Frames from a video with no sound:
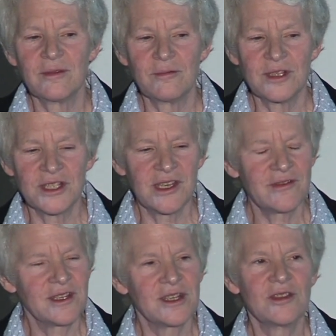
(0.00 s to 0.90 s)
was
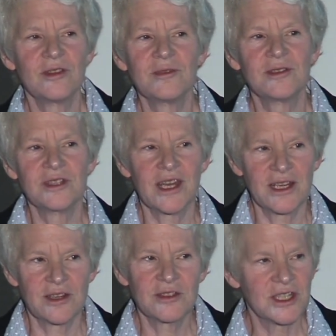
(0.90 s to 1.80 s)
given a terminal
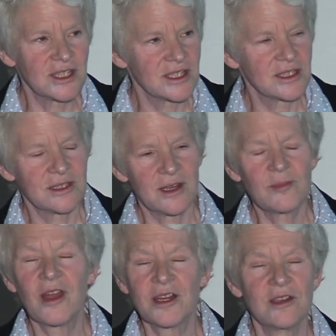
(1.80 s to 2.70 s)
diagnosis, a
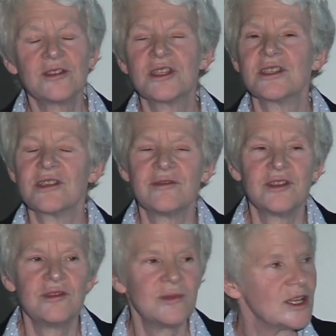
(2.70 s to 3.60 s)
prognosis of
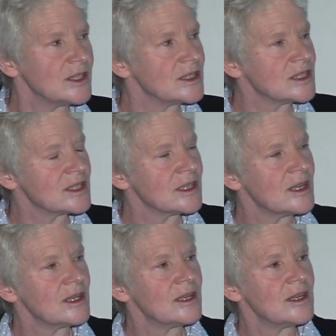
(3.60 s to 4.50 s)
2 months,
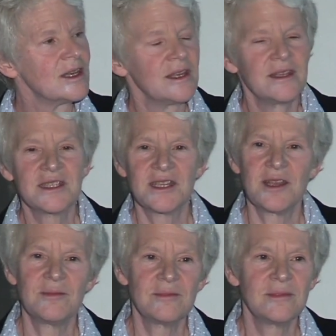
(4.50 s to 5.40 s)
the
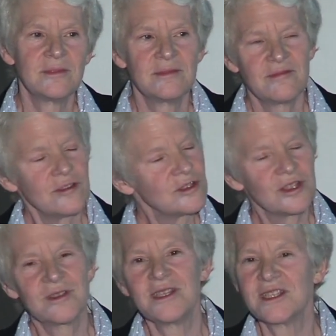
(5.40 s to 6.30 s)
same,
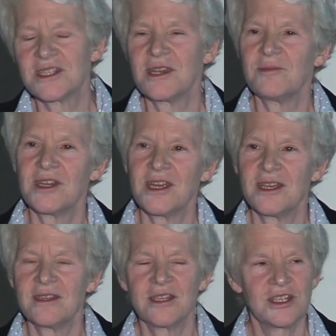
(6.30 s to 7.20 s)
virtually the same
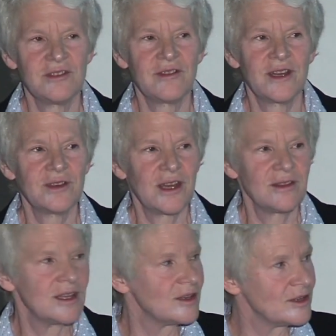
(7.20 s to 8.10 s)
day that she found
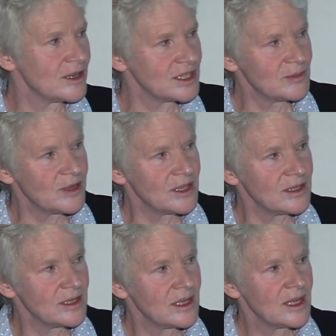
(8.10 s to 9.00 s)
out that her
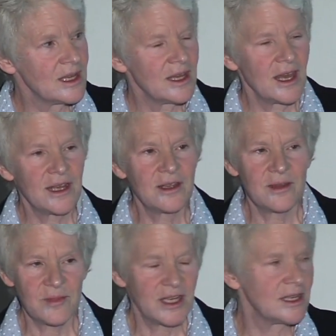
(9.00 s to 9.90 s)
husband had
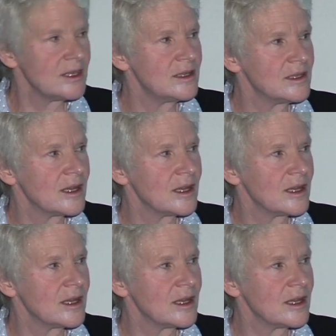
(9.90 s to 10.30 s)
committed